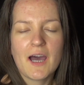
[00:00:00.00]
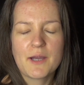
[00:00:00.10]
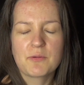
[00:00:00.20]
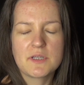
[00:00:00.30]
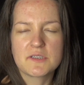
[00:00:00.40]
I
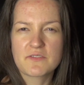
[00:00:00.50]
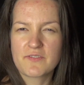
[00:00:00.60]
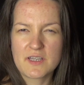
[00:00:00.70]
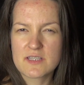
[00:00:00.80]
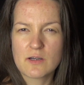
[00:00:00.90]
really don't
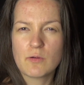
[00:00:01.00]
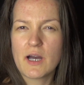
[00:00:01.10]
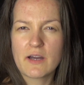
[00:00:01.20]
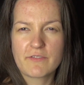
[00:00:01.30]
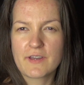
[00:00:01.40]
think so.
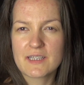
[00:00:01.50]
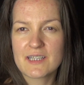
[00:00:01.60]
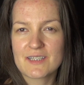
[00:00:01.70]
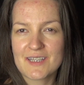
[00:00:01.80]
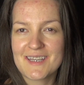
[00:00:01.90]
I think
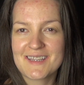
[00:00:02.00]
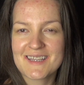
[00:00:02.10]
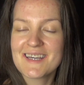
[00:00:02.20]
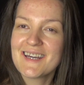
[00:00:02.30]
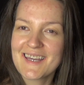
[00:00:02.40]
that it
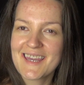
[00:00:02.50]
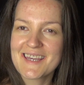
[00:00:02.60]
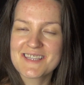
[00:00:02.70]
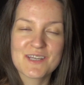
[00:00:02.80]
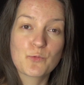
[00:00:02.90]

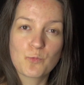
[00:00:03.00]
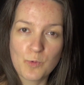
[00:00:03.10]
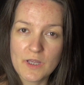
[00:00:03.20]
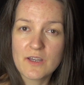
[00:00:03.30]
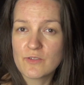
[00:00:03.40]
is a
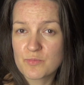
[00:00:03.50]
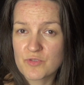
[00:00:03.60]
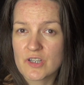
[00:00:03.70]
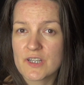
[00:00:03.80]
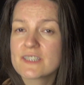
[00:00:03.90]
really good
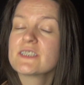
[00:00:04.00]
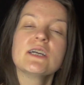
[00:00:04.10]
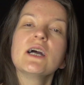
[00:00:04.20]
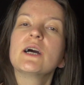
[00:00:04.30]
product,